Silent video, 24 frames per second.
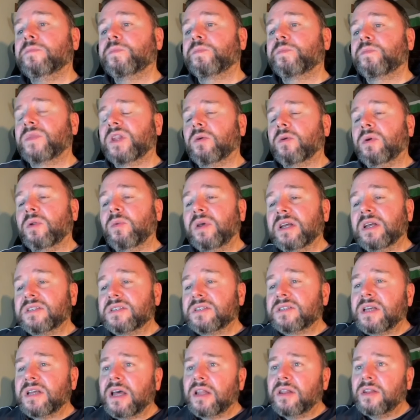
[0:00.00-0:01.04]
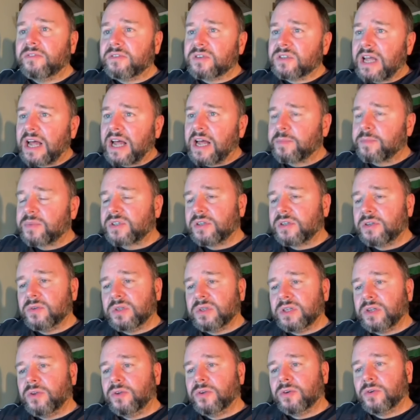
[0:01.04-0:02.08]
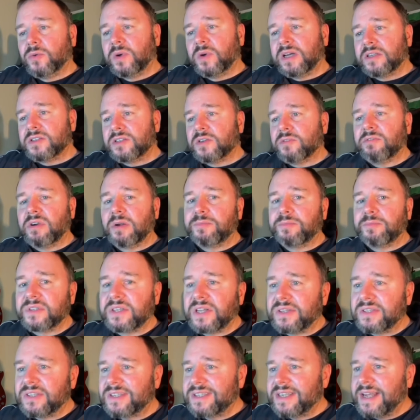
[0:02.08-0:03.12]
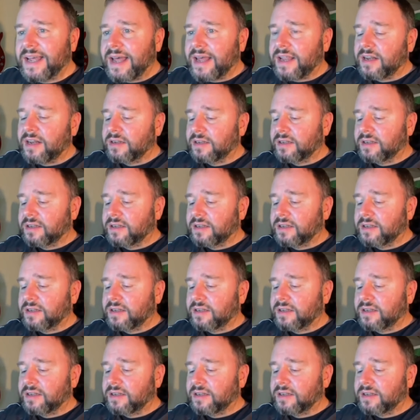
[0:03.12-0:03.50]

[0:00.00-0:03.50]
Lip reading: When we get to 10, there is absolutely no way to represent 10